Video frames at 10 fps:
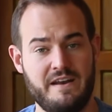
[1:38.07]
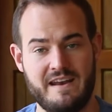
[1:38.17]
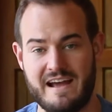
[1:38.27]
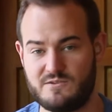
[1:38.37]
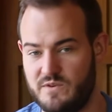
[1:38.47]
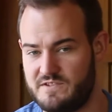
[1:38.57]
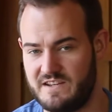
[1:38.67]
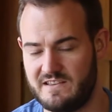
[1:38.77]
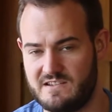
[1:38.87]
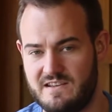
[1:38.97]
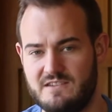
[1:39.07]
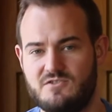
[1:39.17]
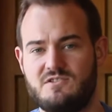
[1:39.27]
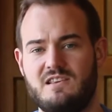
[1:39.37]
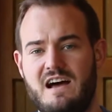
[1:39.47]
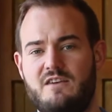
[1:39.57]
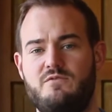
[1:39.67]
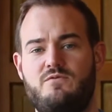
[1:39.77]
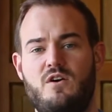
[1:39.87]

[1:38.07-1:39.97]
and as we've seen these days, there's a lot of